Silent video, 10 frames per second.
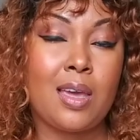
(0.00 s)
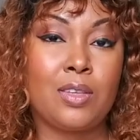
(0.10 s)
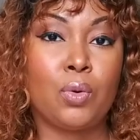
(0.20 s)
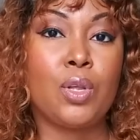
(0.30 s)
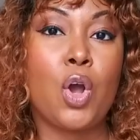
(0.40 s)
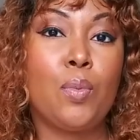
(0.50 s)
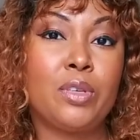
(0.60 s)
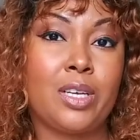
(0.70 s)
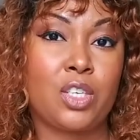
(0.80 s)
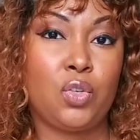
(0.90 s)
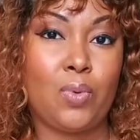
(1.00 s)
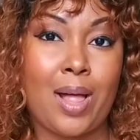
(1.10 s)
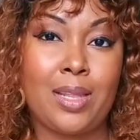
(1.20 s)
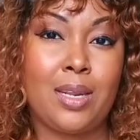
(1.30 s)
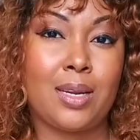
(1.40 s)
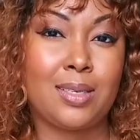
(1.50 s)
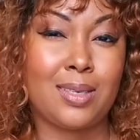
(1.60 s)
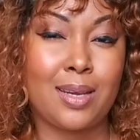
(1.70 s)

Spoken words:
it's only homosexuality that is